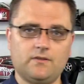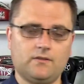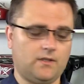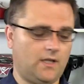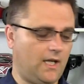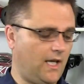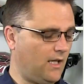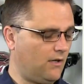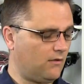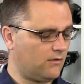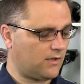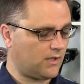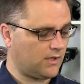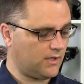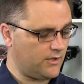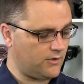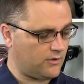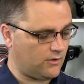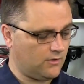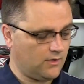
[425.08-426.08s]
in a head-on
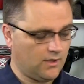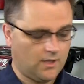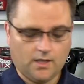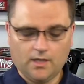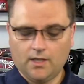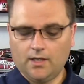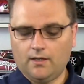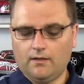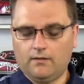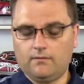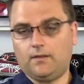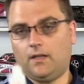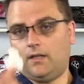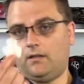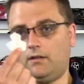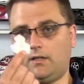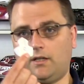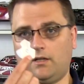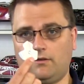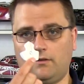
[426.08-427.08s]
collision, then
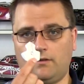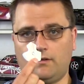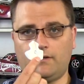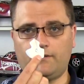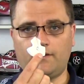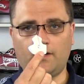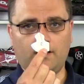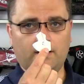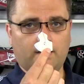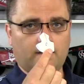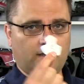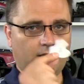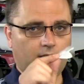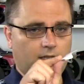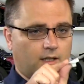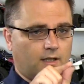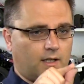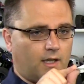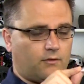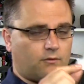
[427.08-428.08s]
I know that I've got the
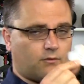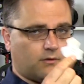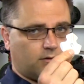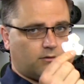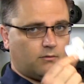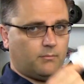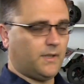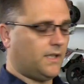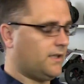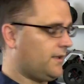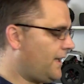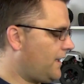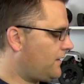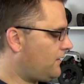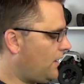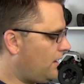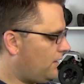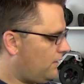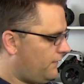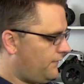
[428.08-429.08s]
extra little bit of
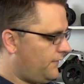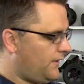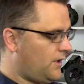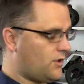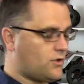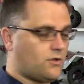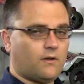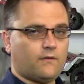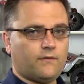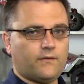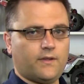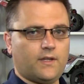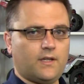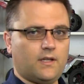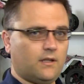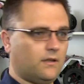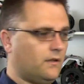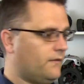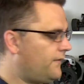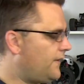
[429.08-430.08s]
Lexan to finish off
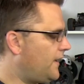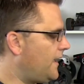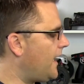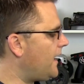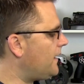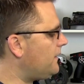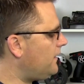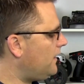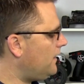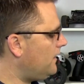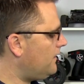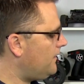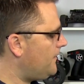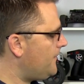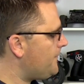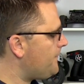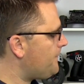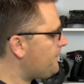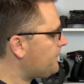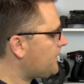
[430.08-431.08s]
the front end here.
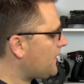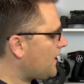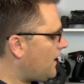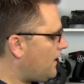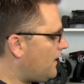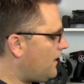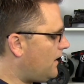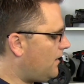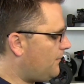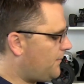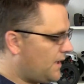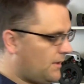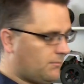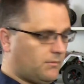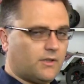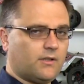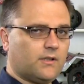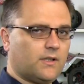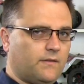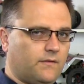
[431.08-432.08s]
But I'm
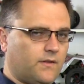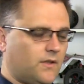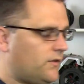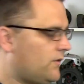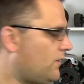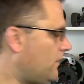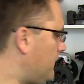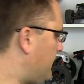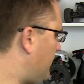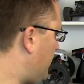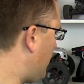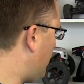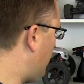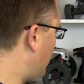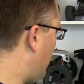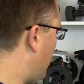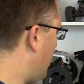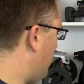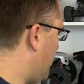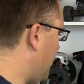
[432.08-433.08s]
going to leave this on for the
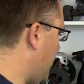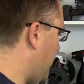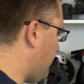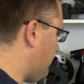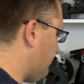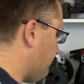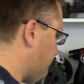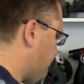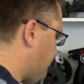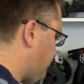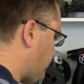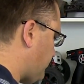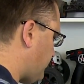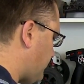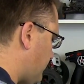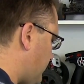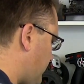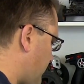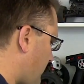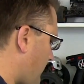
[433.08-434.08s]
time being.
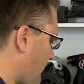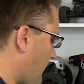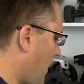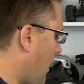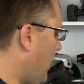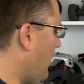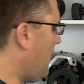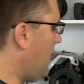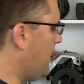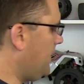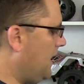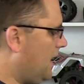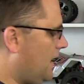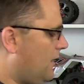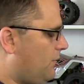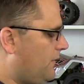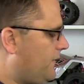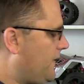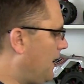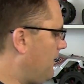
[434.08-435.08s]
All right, now
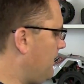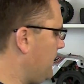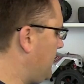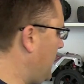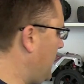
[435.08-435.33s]
that we've covered